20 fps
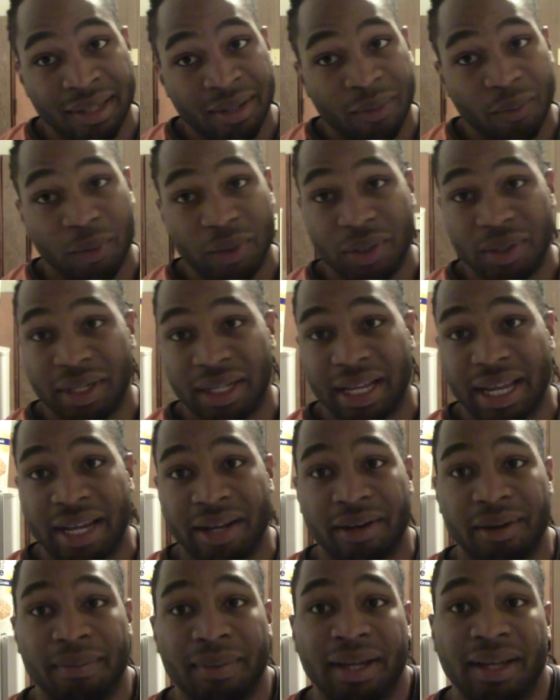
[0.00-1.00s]
When you get
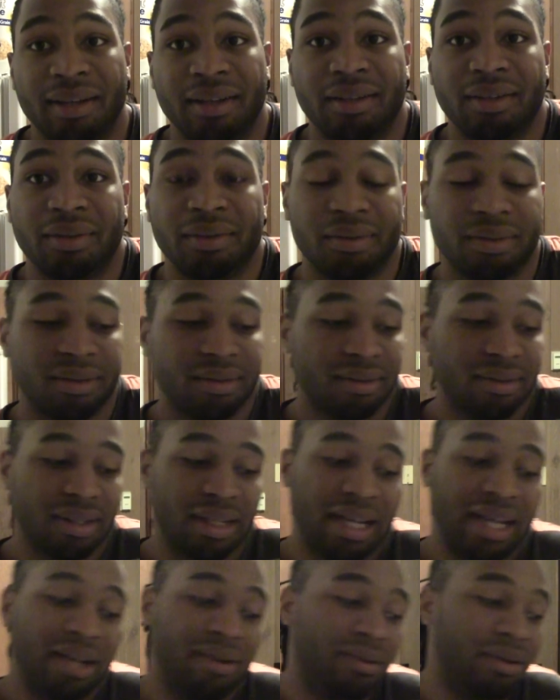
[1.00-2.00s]
angry, man,
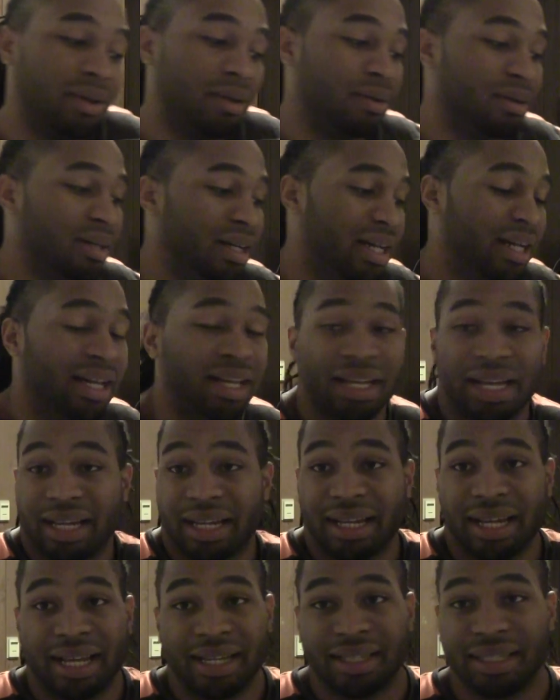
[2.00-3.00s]

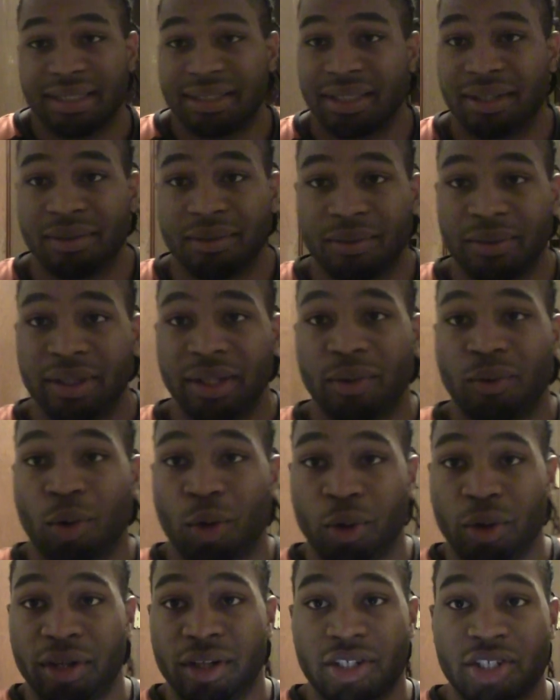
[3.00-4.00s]
I guess it'll really
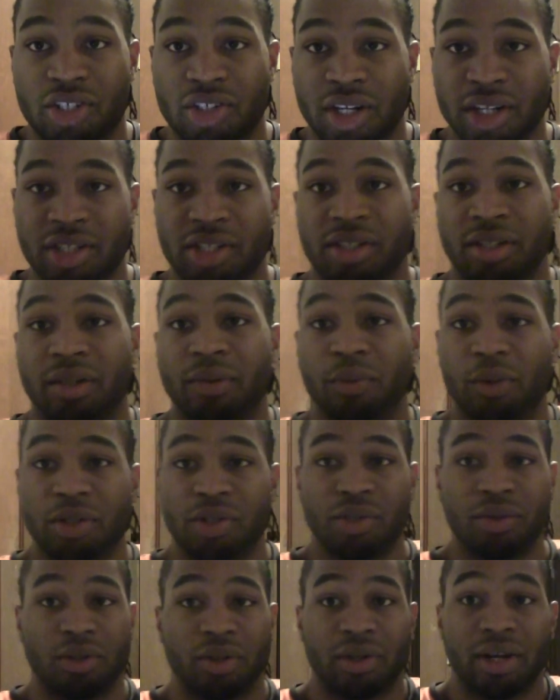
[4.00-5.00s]
roll into structure. And
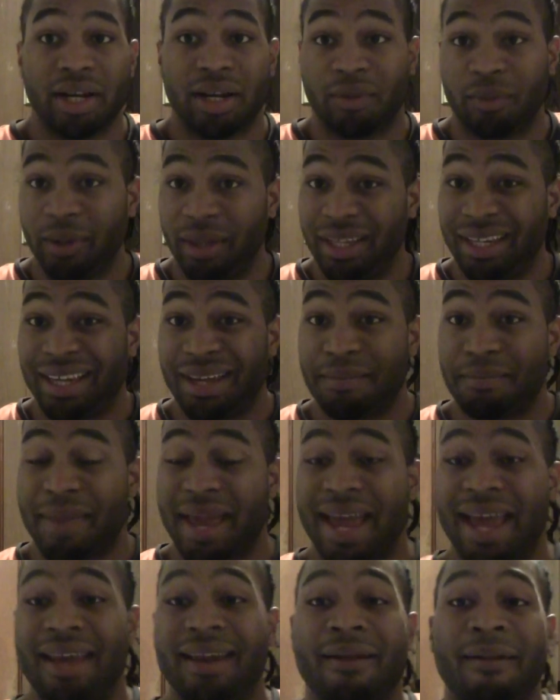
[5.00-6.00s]
once you learn how to really get
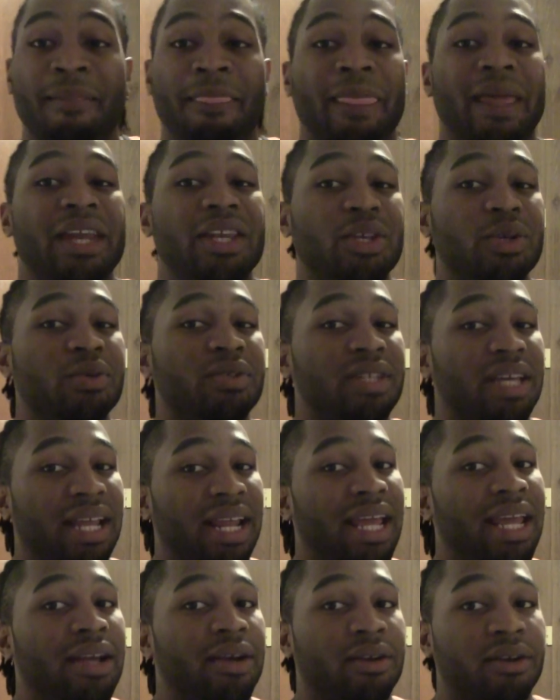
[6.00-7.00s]
mad and use
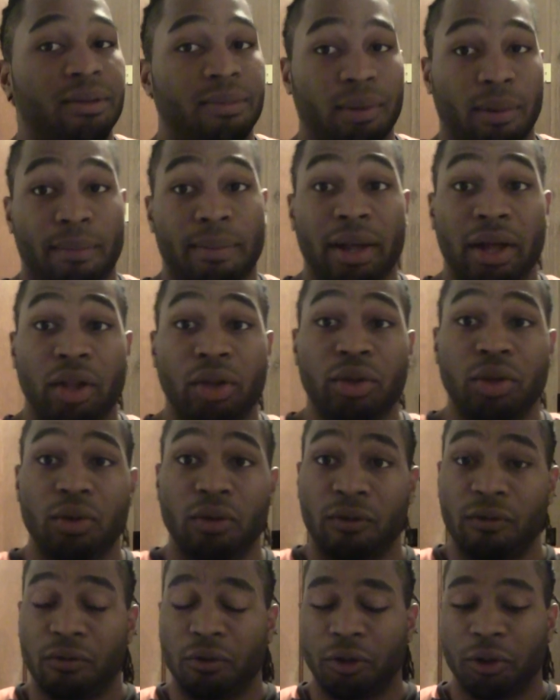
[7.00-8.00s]
that anger to propel you
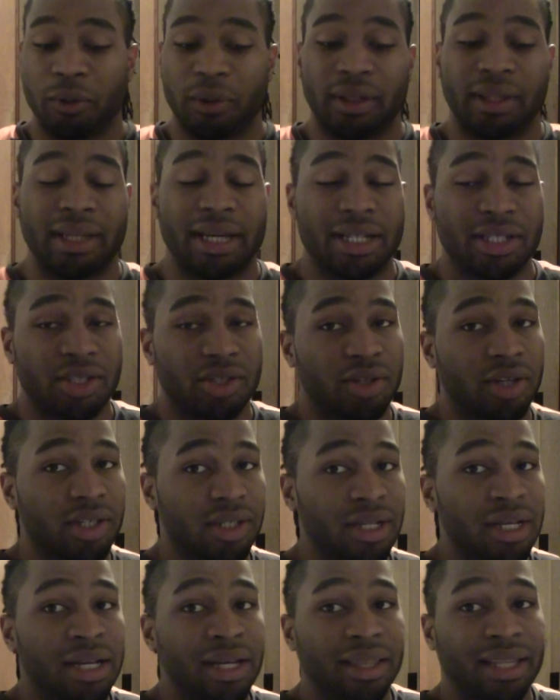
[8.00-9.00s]
forward, that
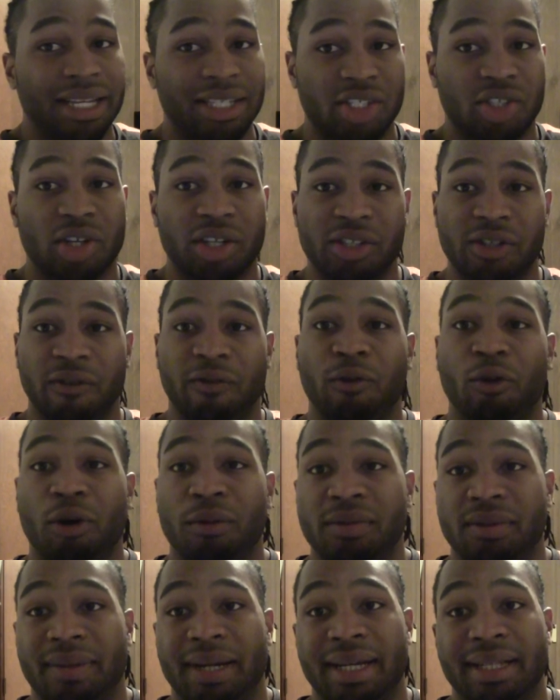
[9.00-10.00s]
structure
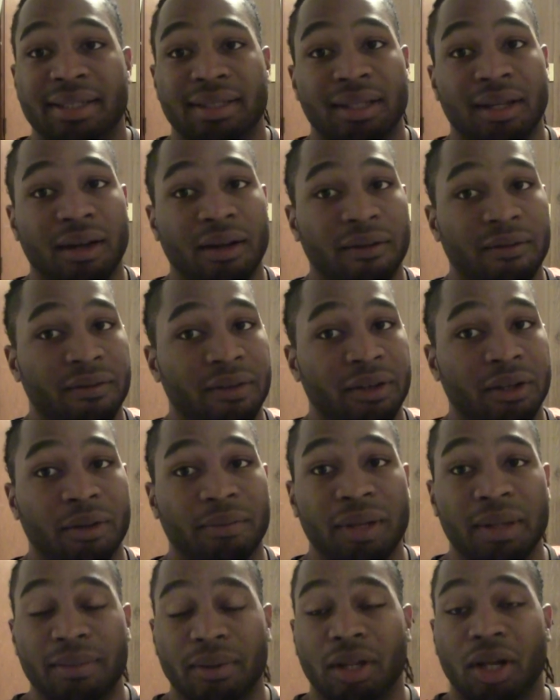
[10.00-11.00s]
forms by itself. You know,
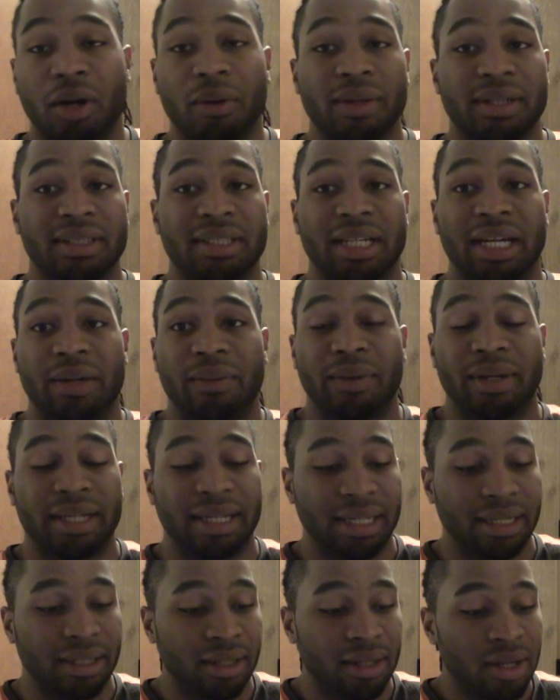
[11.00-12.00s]
people always say, I want to
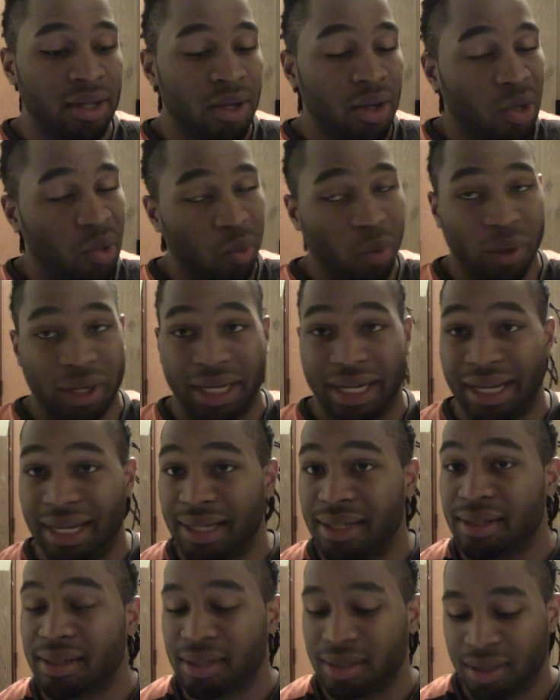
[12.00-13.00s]
get
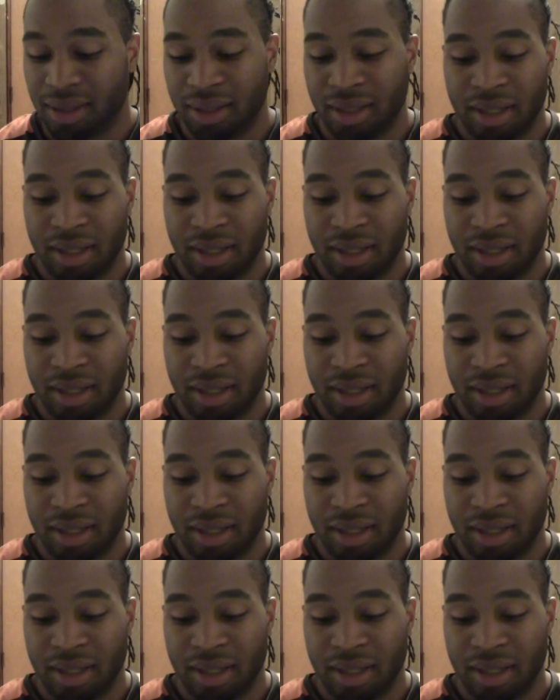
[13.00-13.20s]
organized.